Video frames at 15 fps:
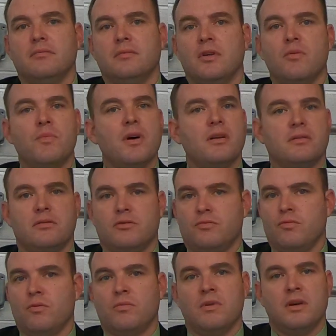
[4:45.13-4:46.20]
no buses
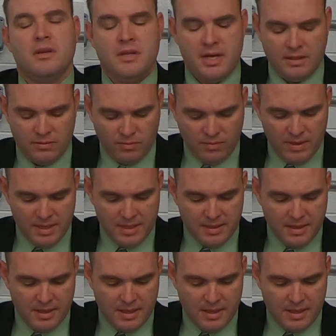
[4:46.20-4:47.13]
will run next week.